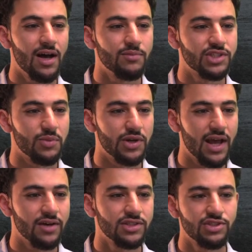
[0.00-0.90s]
Someone
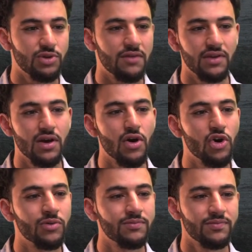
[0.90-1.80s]
else is driving
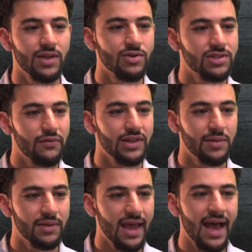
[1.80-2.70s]
home, goes to fill
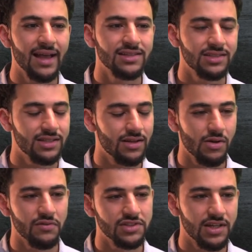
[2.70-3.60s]
up gas.
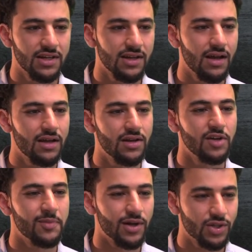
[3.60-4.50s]
All of a sudden, an
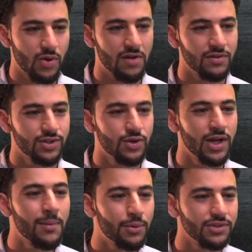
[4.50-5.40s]
unmarked Crown
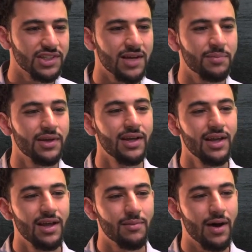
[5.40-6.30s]
Victoria pulls up
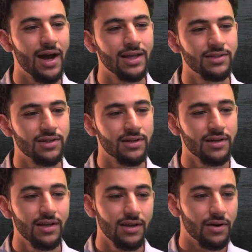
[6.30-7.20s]
behind her
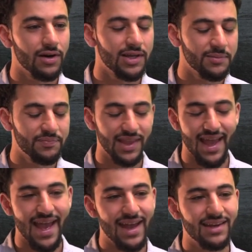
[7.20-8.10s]
or him,
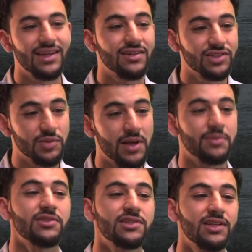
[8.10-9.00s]
and here's your
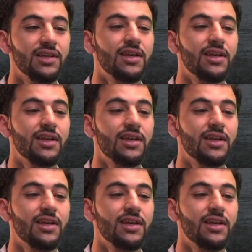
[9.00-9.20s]
papers.